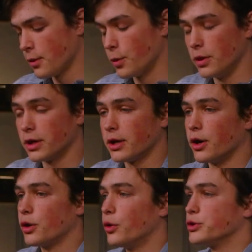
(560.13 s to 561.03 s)
When we look at
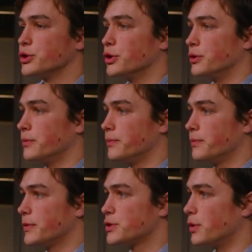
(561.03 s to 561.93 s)
our culture,
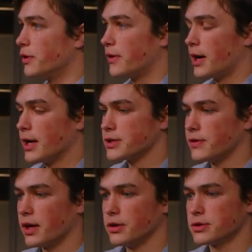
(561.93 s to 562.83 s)
it's one of our highest
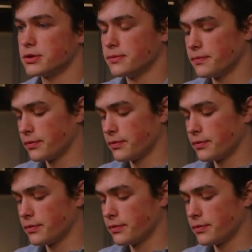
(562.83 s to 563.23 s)
values.